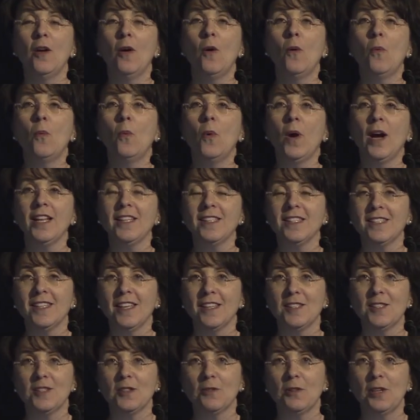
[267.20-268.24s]
what
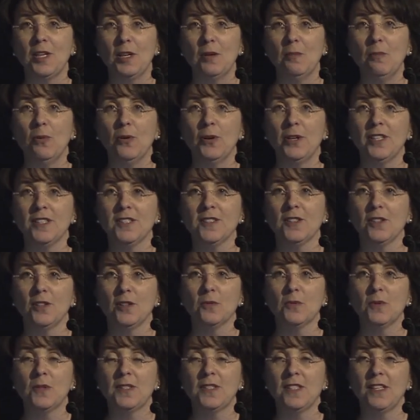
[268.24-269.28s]
sensory input it's going
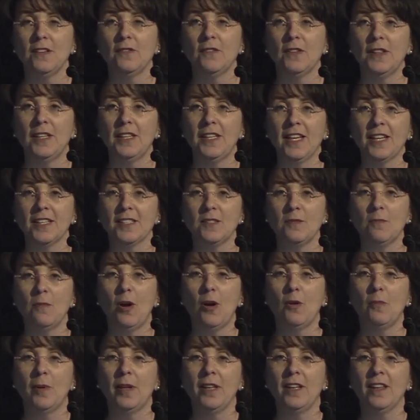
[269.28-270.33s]
to receive in the next
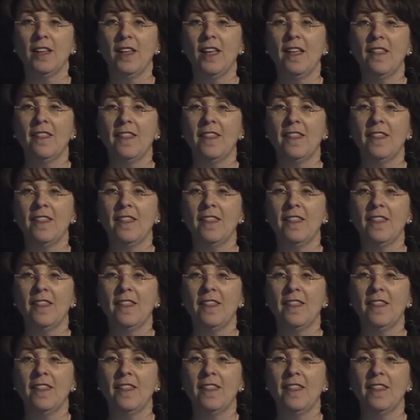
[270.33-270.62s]
moment.